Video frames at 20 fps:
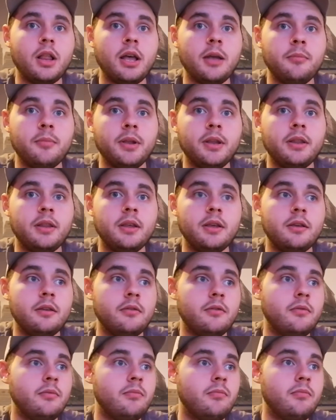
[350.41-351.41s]
I mean,
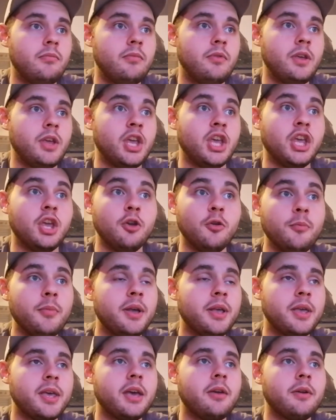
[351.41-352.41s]
the
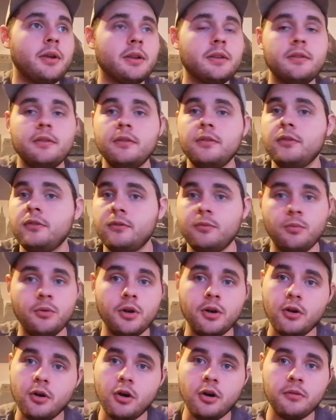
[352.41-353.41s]
humor characters
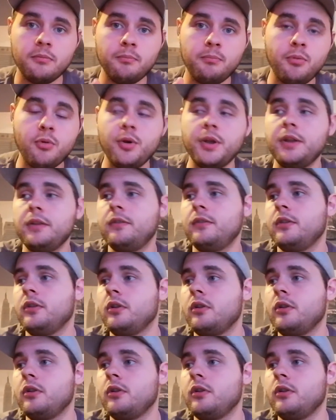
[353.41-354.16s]
were on point.